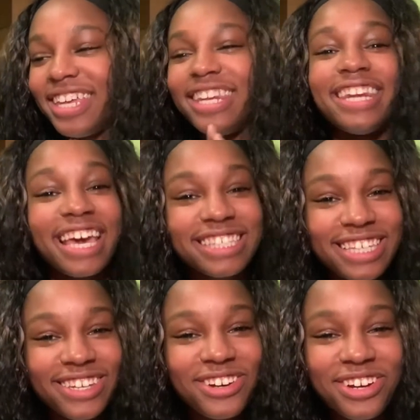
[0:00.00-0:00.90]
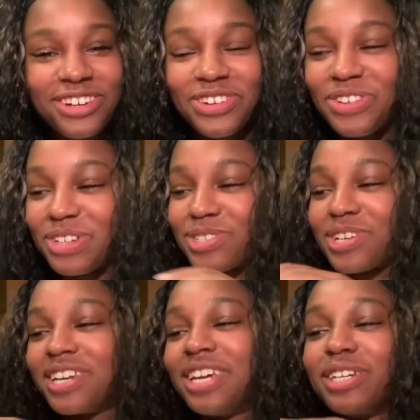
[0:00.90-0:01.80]
Next thing you're gonna do is you're
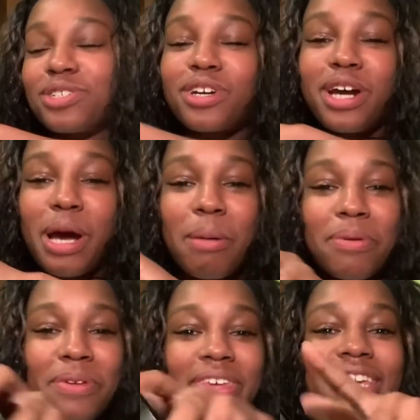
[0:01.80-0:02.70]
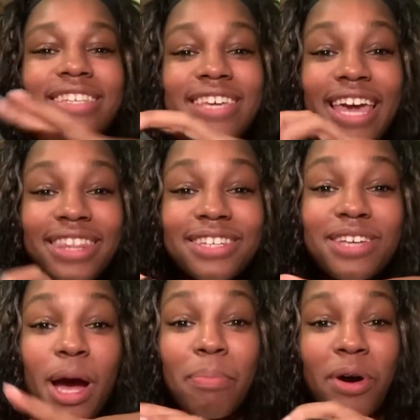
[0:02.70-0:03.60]
gonna get your cup, take the
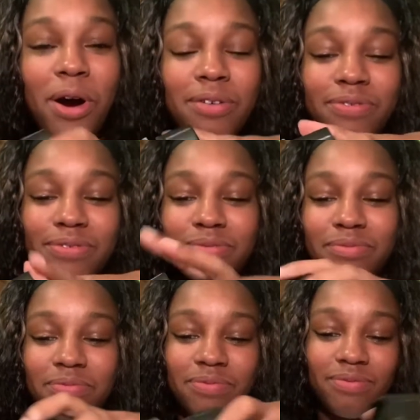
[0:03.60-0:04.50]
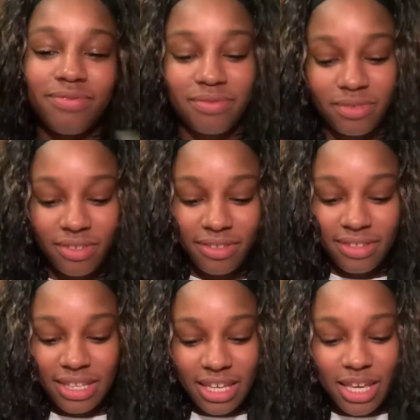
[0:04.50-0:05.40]
top off,
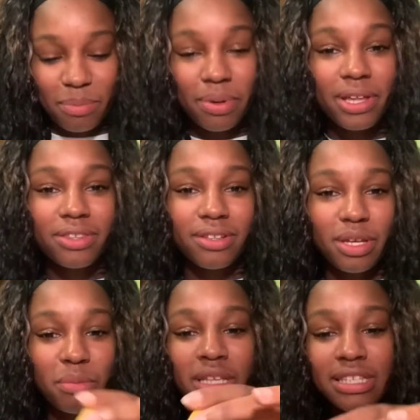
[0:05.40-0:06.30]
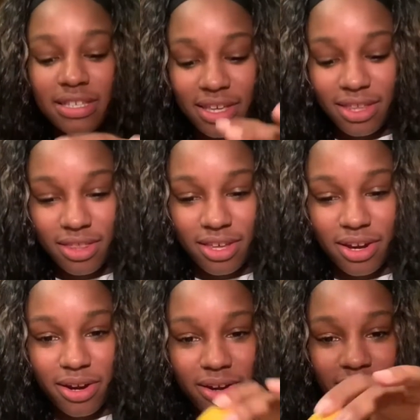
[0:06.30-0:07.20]
and put the lemons in
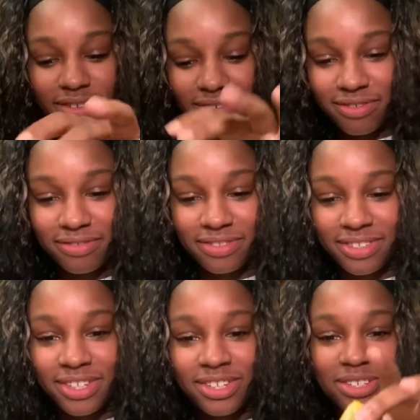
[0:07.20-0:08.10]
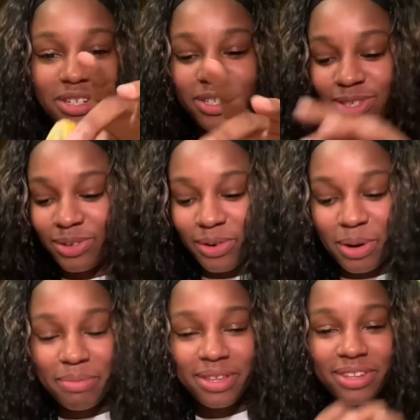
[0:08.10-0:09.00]
there. So just throw
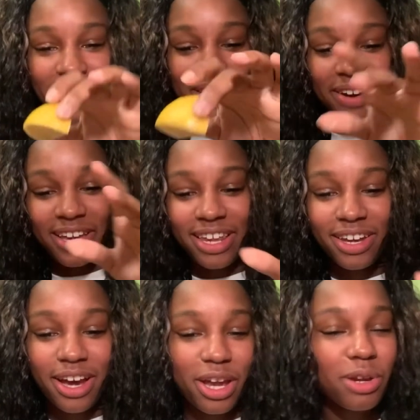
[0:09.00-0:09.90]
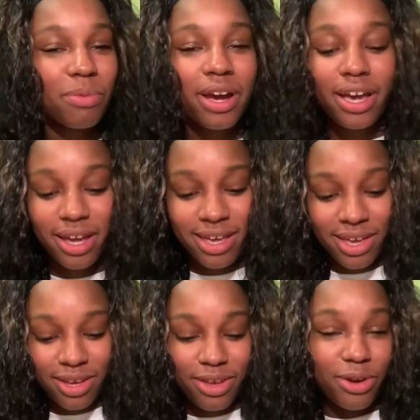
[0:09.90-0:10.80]
them in there any kind of way.
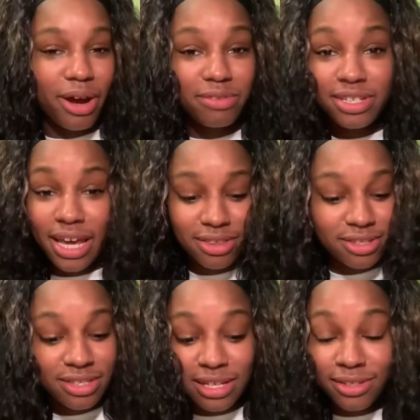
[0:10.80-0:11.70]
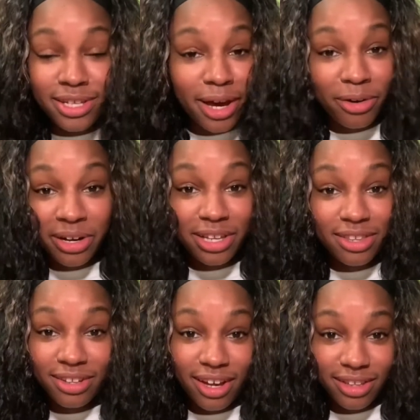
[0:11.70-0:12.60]
You don't have to take the seeds out or
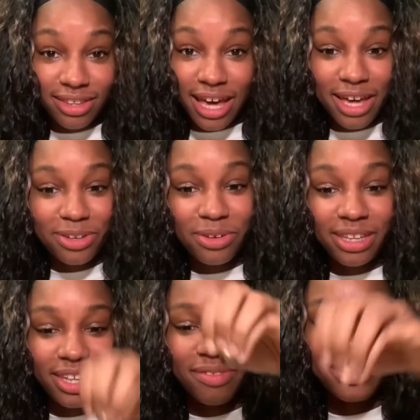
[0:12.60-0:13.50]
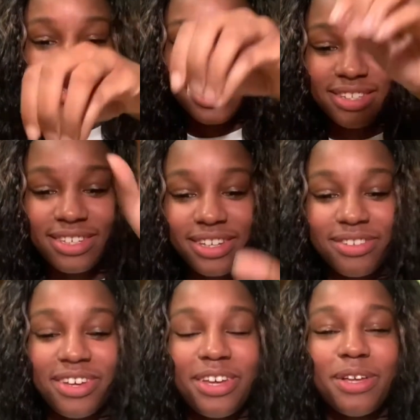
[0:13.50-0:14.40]
anything like that. You can leave the seeds in.
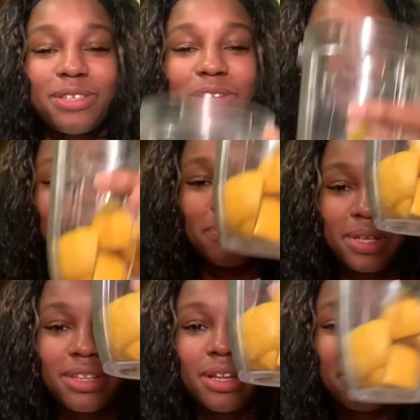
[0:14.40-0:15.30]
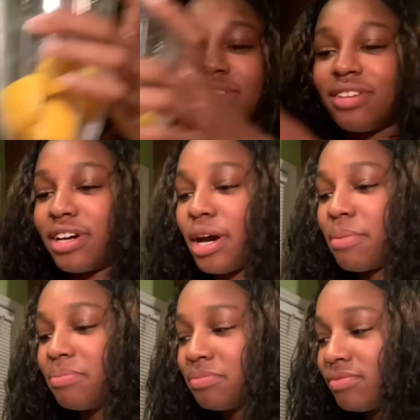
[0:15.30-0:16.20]
So put the lemons in the cup.
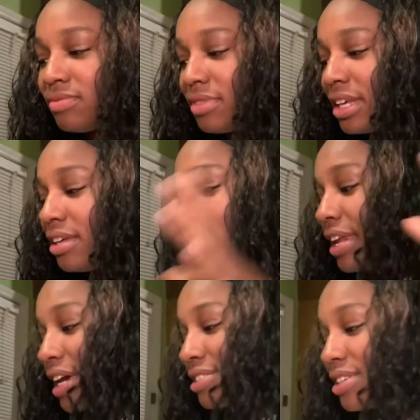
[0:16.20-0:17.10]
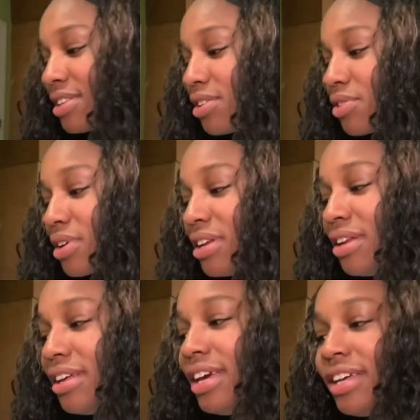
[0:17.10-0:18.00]
Next thing that you're
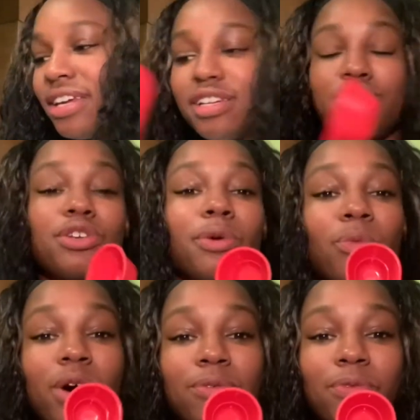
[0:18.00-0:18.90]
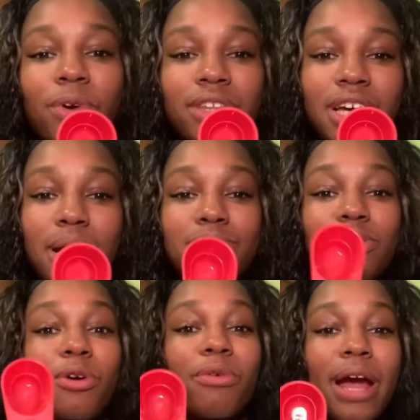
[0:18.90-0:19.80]
gonna need is your 1/4 cup.
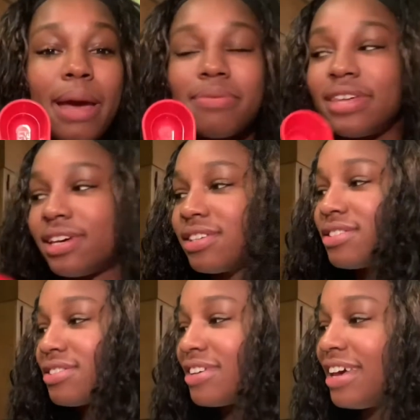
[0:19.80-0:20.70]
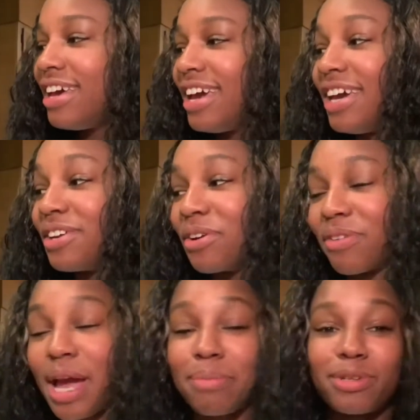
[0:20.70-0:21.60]
So grab this and
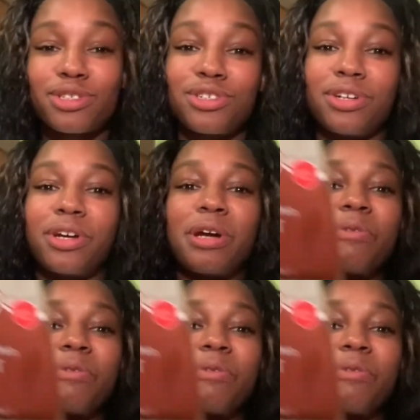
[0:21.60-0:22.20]
grab your sugar.